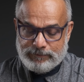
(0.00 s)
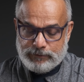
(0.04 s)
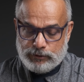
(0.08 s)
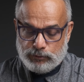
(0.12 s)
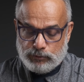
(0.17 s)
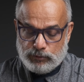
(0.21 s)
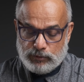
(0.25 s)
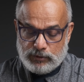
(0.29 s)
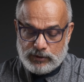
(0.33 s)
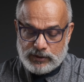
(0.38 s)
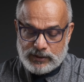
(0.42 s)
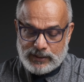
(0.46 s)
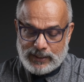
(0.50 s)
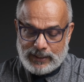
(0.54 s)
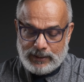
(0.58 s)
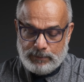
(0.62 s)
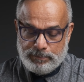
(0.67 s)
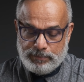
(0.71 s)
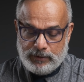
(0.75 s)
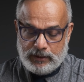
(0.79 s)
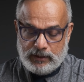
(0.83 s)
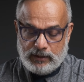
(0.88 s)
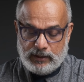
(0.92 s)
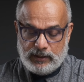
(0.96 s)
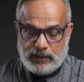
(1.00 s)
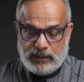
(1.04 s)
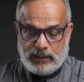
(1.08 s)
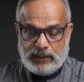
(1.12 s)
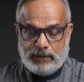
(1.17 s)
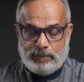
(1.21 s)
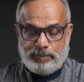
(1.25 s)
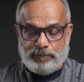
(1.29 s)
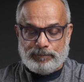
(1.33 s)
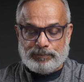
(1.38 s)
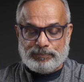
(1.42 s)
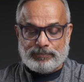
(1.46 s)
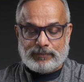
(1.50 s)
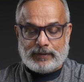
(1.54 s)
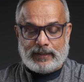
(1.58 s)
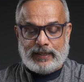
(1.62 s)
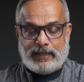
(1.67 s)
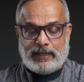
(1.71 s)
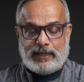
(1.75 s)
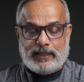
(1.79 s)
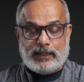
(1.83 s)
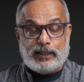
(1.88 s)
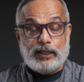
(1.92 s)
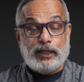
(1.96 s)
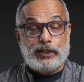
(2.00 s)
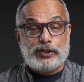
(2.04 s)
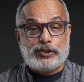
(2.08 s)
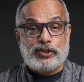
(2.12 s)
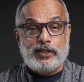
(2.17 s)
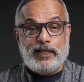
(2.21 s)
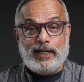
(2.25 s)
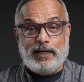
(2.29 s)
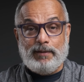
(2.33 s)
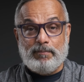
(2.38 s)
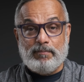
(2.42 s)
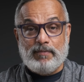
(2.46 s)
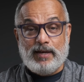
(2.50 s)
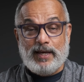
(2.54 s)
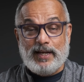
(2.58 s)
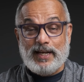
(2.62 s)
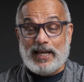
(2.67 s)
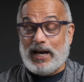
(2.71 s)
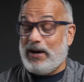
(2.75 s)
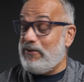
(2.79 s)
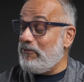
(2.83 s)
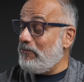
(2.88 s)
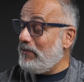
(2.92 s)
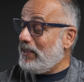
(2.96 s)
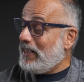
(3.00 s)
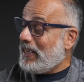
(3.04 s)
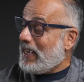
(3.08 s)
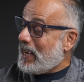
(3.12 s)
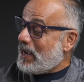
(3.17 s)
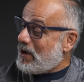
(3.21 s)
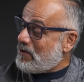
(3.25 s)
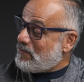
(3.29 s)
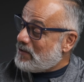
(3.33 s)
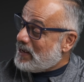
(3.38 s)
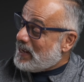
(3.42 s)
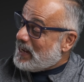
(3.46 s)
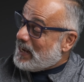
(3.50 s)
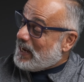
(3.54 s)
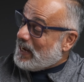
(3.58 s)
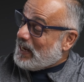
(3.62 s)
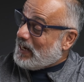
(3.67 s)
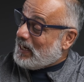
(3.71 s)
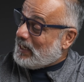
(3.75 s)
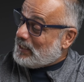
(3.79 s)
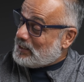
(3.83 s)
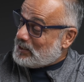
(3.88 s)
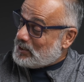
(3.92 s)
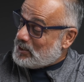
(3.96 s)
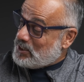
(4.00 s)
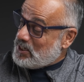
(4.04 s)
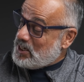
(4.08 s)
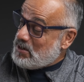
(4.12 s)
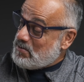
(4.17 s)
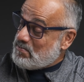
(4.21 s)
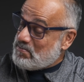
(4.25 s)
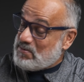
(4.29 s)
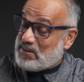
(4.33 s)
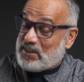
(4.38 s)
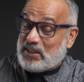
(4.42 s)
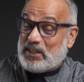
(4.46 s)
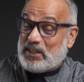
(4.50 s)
to type in the guest name. Now we have an esteemed